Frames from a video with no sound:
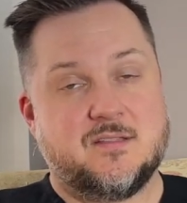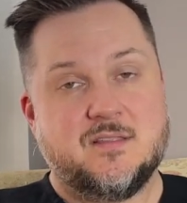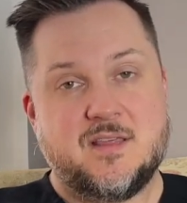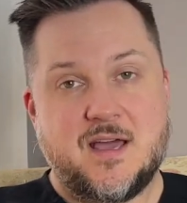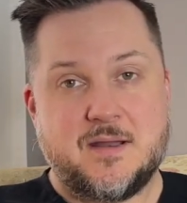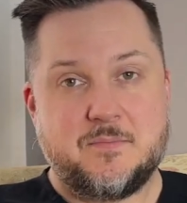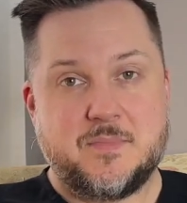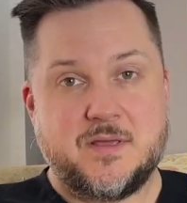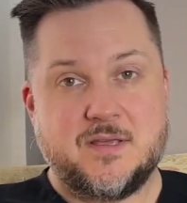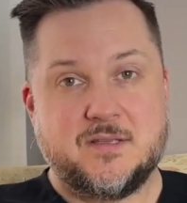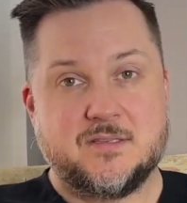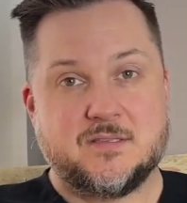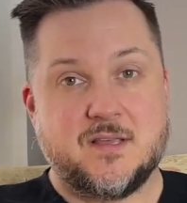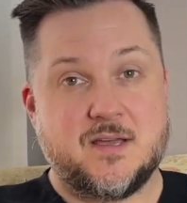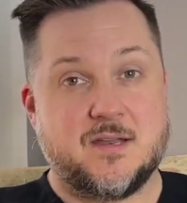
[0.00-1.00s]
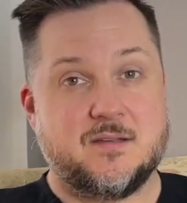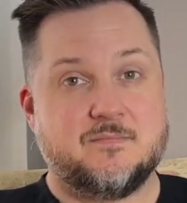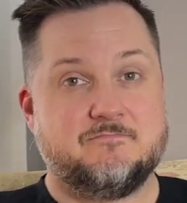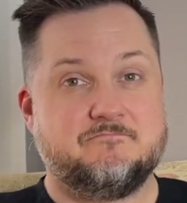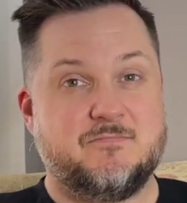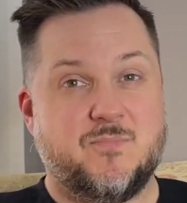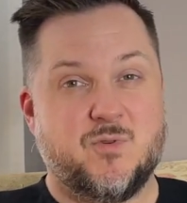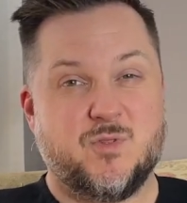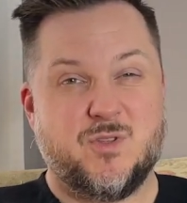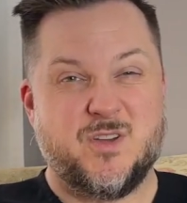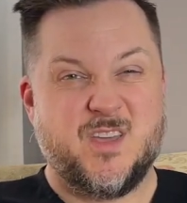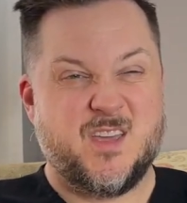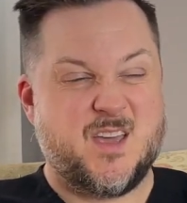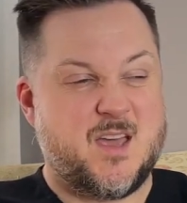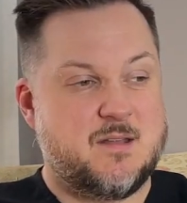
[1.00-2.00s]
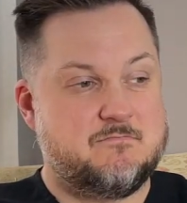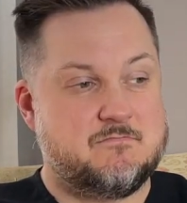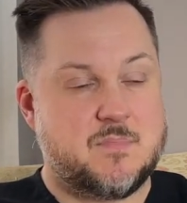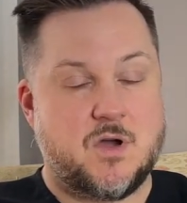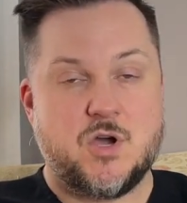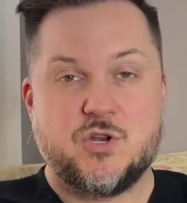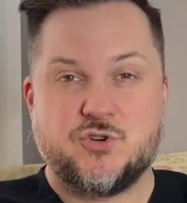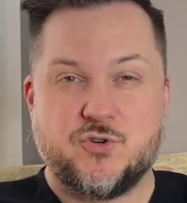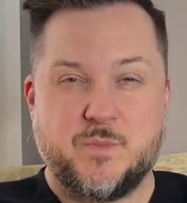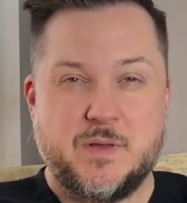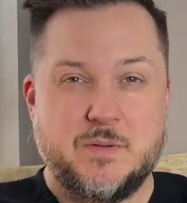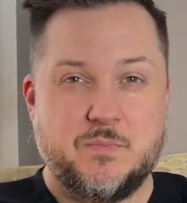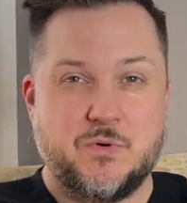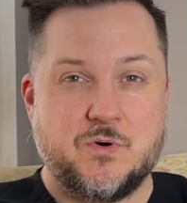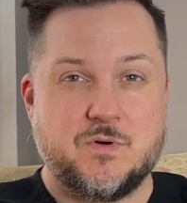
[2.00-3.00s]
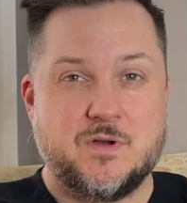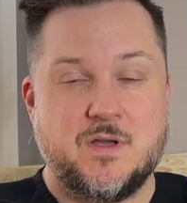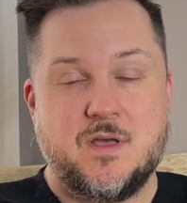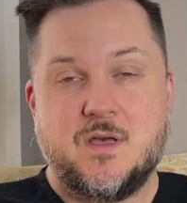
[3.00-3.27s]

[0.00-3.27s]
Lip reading: That means that if we're looking at 100 people,